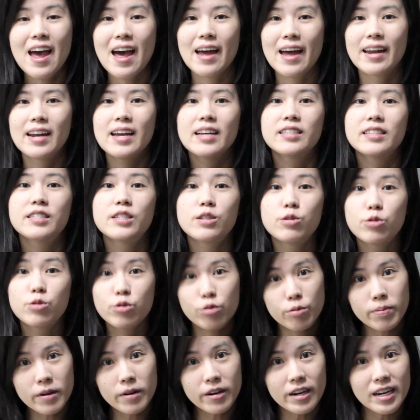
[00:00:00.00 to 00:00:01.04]
And it's
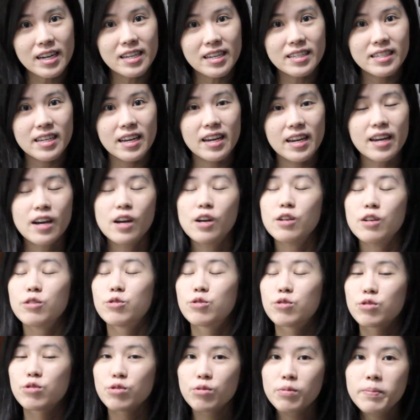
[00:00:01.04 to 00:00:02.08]
super easy,
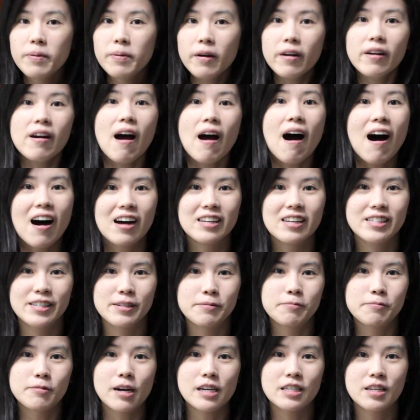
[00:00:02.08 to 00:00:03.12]
super
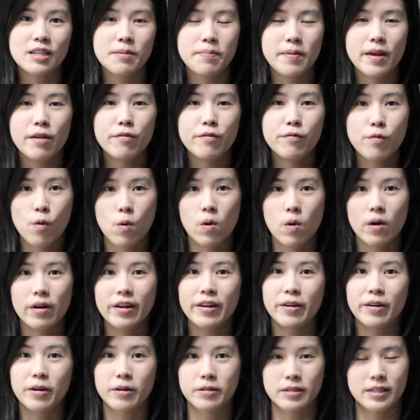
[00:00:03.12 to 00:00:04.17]
awesome recipe for,
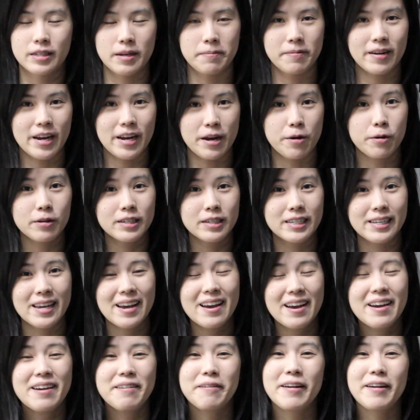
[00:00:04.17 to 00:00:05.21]
somebody who's
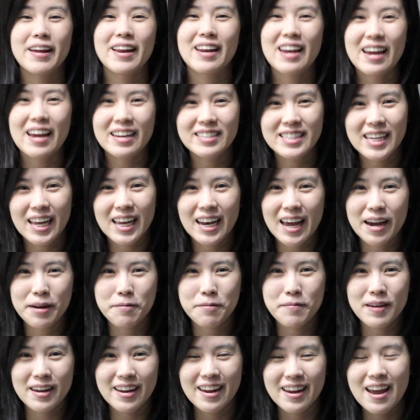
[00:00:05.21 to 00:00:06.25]
really lazy like
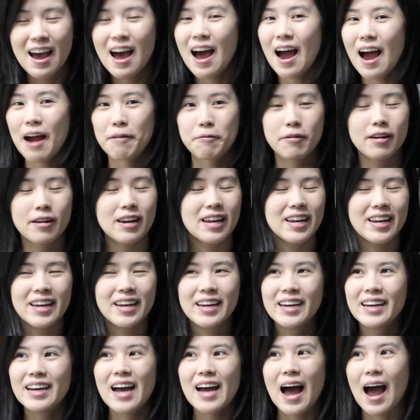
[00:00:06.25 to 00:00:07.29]
me.
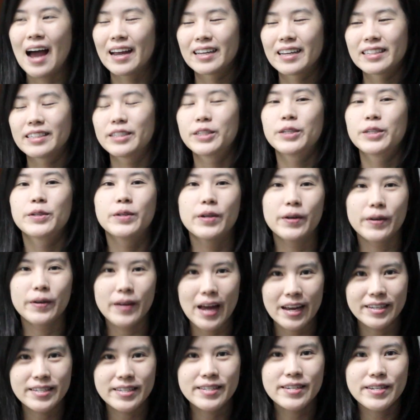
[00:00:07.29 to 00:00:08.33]

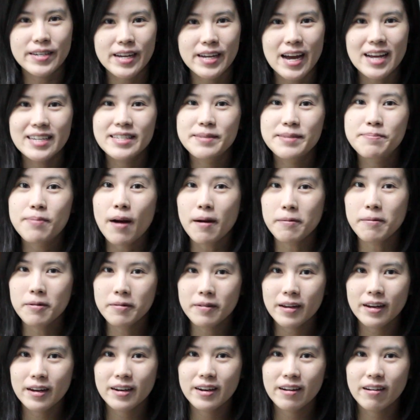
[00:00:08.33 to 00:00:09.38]
As you guys
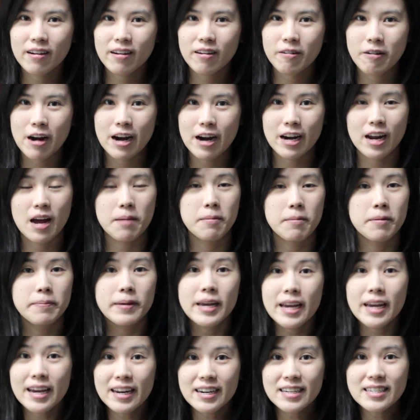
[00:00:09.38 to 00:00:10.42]
probably know already, I'm a
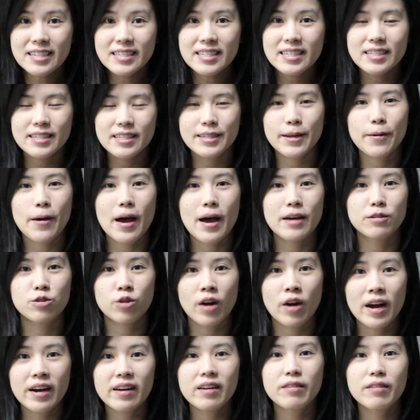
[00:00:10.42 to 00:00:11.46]
pianist, so I
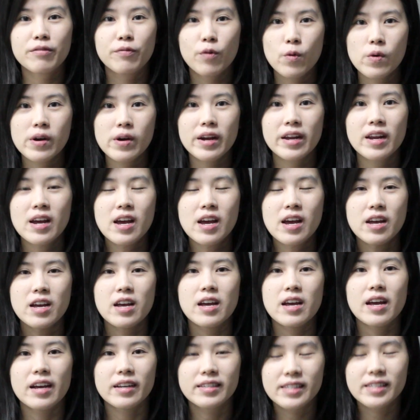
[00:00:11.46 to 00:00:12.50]
try to avoid
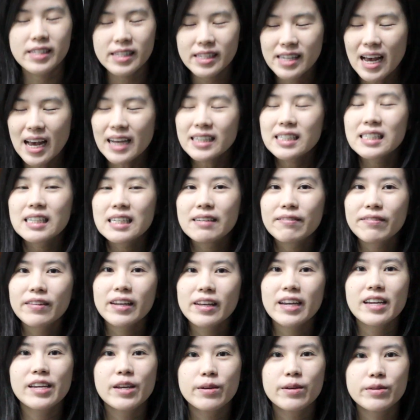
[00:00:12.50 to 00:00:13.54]

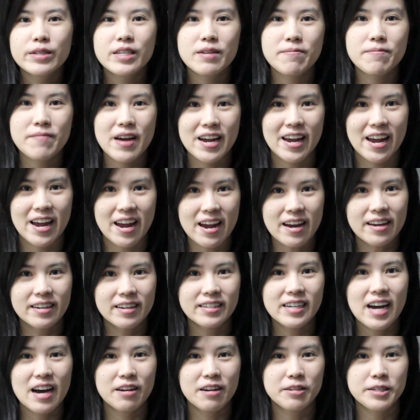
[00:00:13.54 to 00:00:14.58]
excessively using my
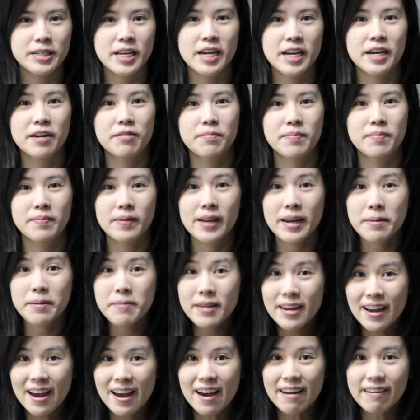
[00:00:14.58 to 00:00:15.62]
hand outside of playing
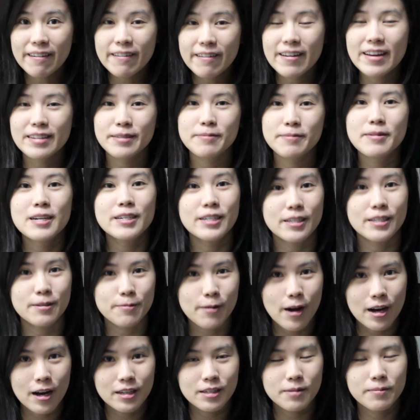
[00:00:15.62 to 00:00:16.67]
piano as much as
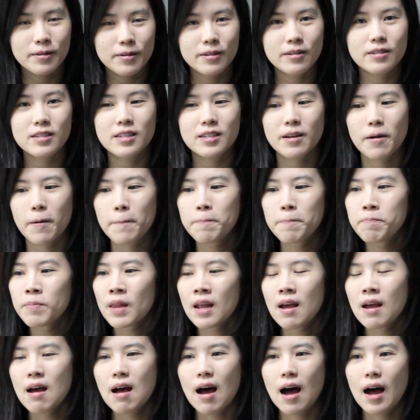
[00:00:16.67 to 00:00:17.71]
possible. So
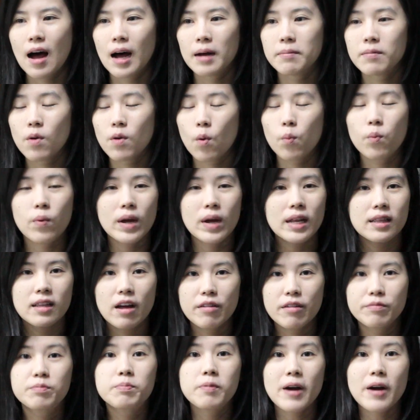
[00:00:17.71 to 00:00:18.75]
we
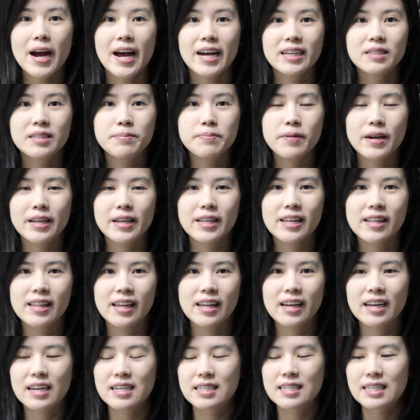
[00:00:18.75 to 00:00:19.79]
love bread, but the
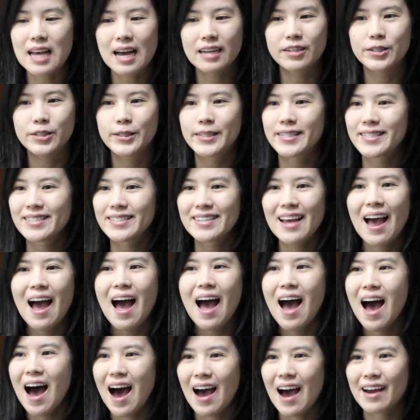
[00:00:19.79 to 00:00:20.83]
thing is
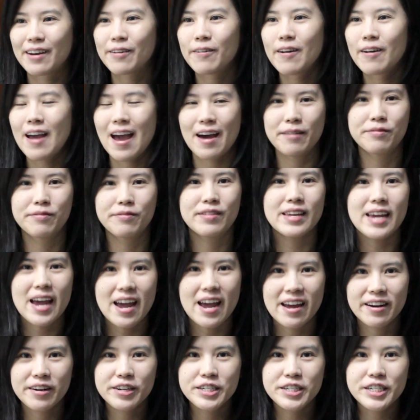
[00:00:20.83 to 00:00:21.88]
I don't have the
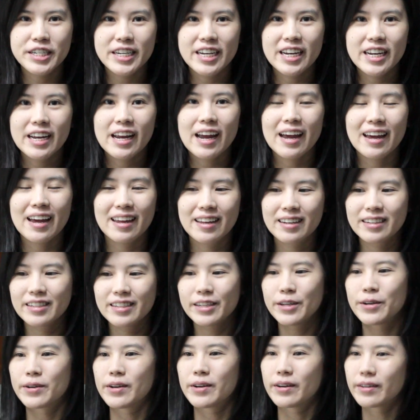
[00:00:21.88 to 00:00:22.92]
energy and
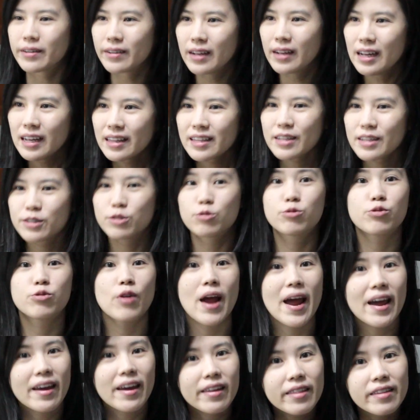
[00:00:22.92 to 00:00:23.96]
the
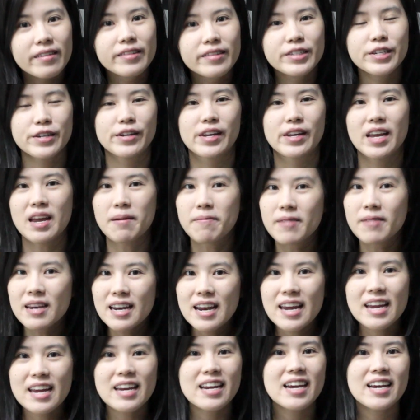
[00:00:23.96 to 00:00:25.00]
strength to keep
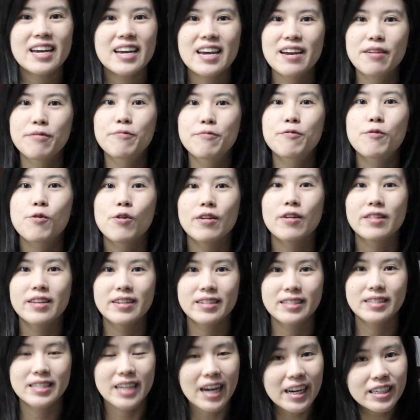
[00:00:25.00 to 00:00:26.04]
kneading it for
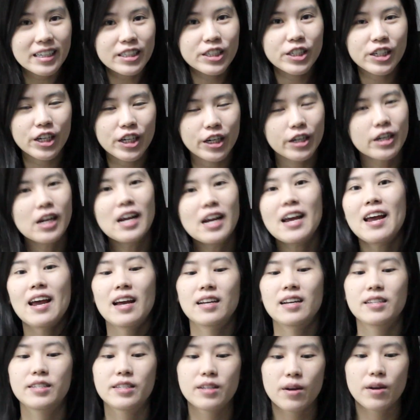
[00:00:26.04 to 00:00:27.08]
the texture.
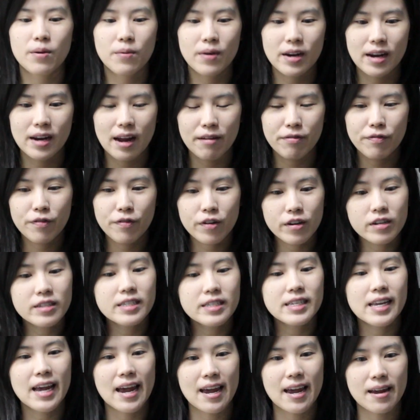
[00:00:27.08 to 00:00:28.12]
And so when I
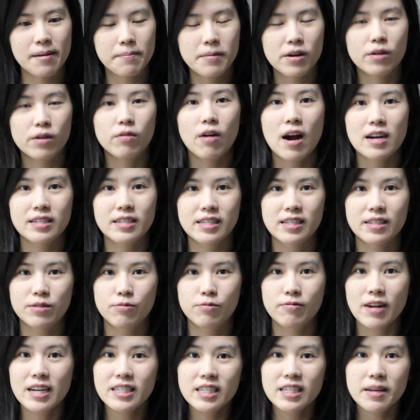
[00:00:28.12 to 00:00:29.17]
first came across this
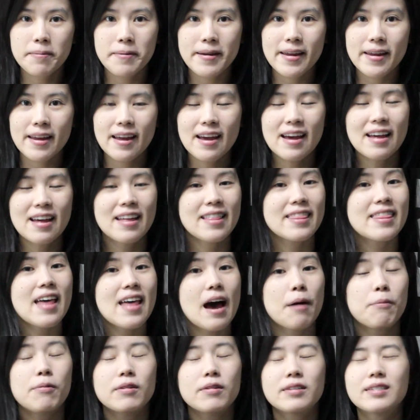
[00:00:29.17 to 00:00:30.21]
recipe,
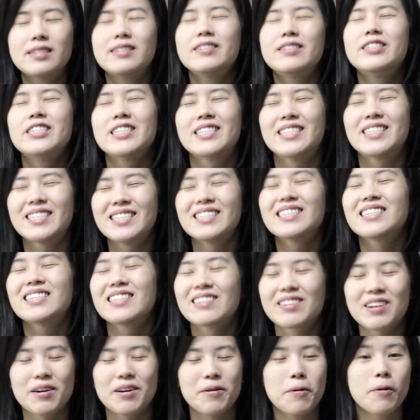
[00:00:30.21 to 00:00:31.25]
that was just
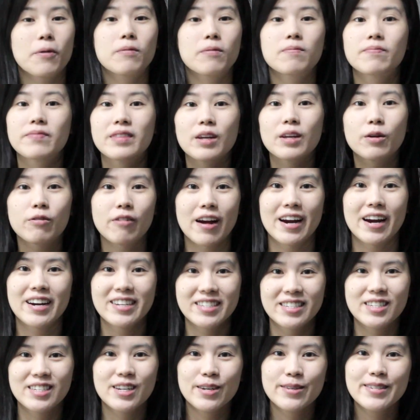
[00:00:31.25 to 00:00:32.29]
the
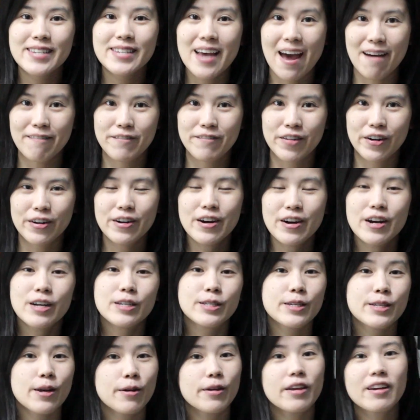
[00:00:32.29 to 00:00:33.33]
greatest news ever.
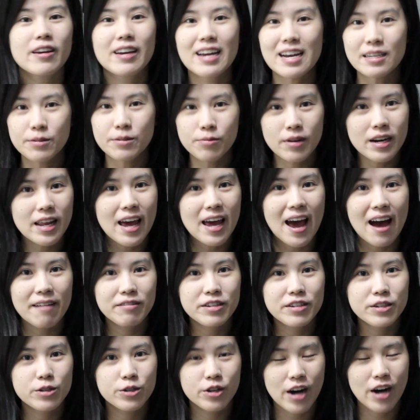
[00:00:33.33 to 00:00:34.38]
So you guys really have
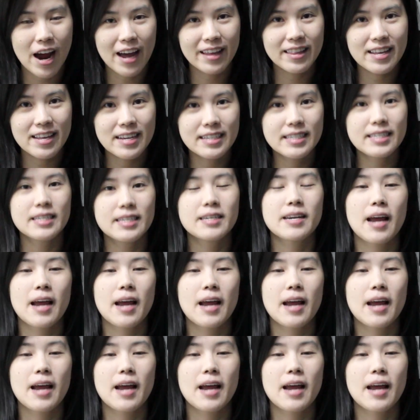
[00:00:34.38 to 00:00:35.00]
to try this.